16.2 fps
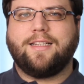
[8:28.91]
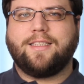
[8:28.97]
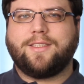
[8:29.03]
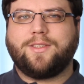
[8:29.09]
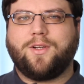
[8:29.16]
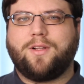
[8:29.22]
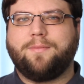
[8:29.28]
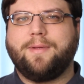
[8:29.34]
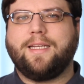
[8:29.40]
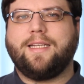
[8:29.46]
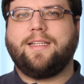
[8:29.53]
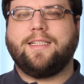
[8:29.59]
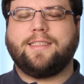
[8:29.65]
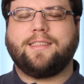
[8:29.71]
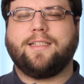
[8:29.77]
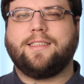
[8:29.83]
So I'll be
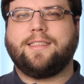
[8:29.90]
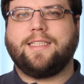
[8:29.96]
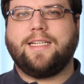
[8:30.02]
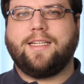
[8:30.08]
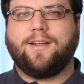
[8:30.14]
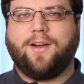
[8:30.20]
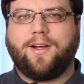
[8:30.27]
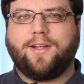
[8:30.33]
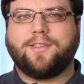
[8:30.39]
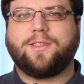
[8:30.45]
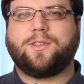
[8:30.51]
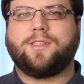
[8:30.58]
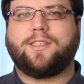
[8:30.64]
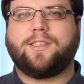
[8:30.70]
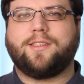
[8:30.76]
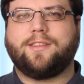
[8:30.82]
discussing all
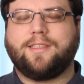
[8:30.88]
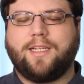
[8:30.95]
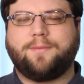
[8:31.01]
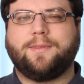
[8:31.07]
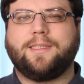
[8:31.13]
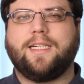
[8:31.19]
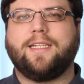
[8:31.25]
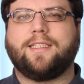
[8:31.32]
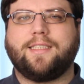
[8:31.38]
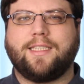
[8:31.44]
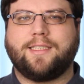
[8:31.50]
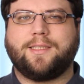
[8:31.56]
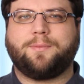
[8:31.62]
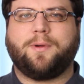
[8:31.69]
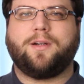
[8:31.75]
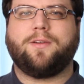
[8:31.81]
sorts of subjects
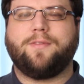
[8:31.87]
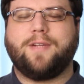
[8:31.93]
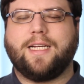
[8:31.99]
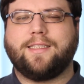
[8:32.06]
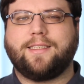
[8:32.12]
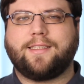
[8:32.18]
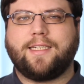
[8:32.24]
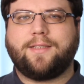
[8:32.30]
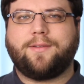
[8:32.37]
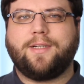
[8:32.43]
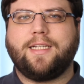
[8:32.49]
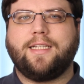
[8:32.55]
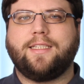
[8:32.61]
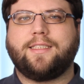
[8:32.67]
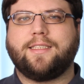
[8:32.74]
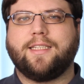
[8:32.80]
as part of that
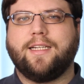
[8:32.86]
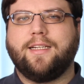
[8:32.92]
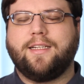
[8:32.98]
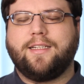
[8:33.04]
series.